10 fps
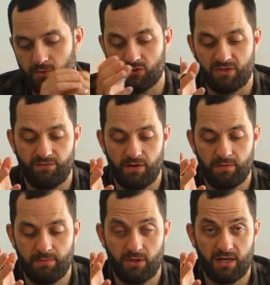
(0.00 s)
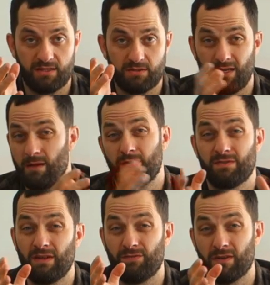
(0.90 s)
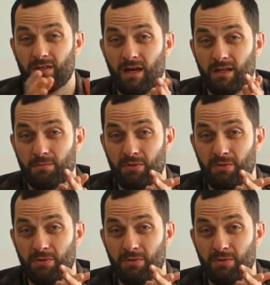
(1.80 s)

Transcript: also find my podcast on a number of different other